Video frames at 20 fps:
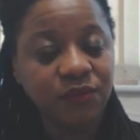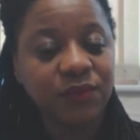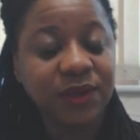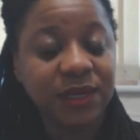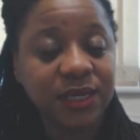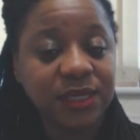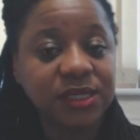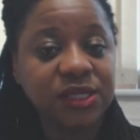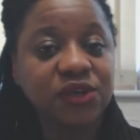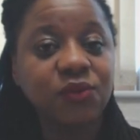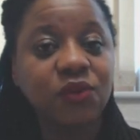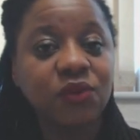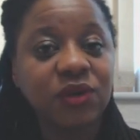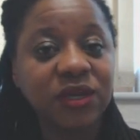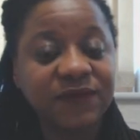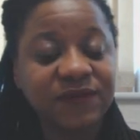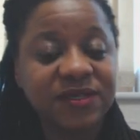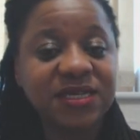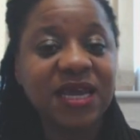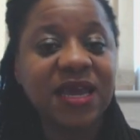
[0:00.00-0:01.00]
because you all
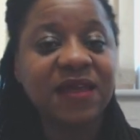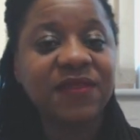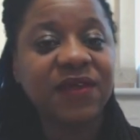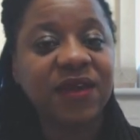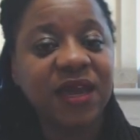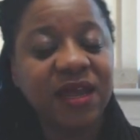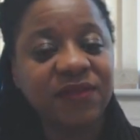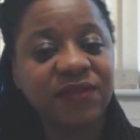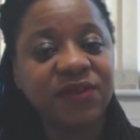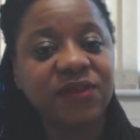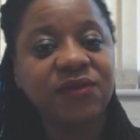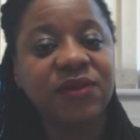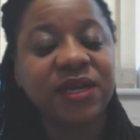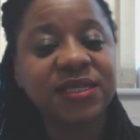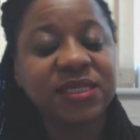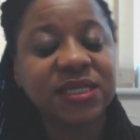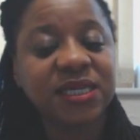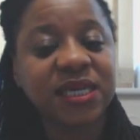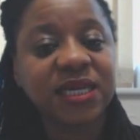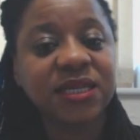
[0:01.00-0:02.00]
live together in the
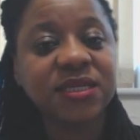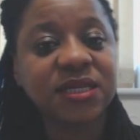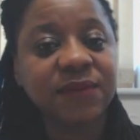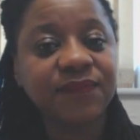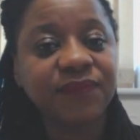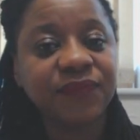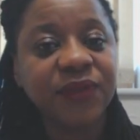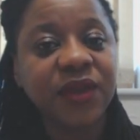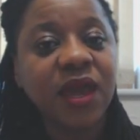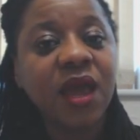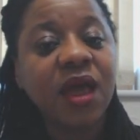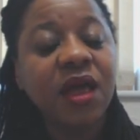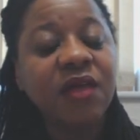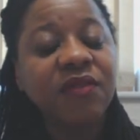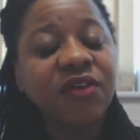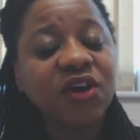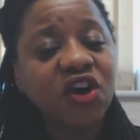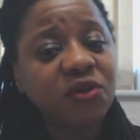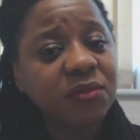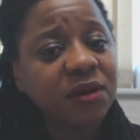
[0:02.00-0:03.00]
United Kingdom,
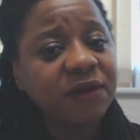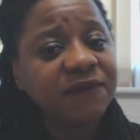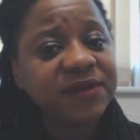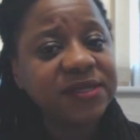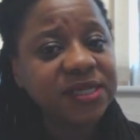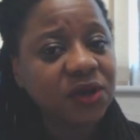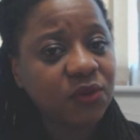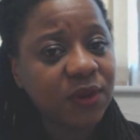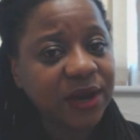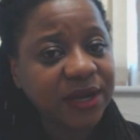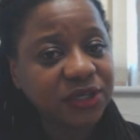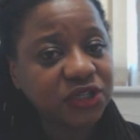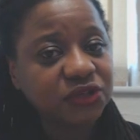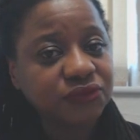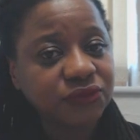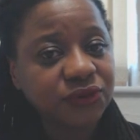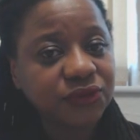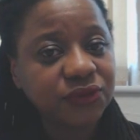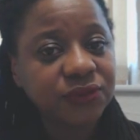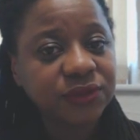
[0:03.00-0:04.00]
the Home Office are quite
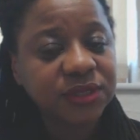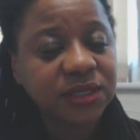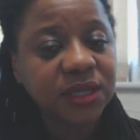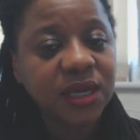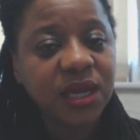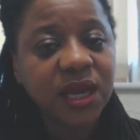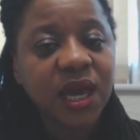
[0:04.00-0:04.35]
shrewd.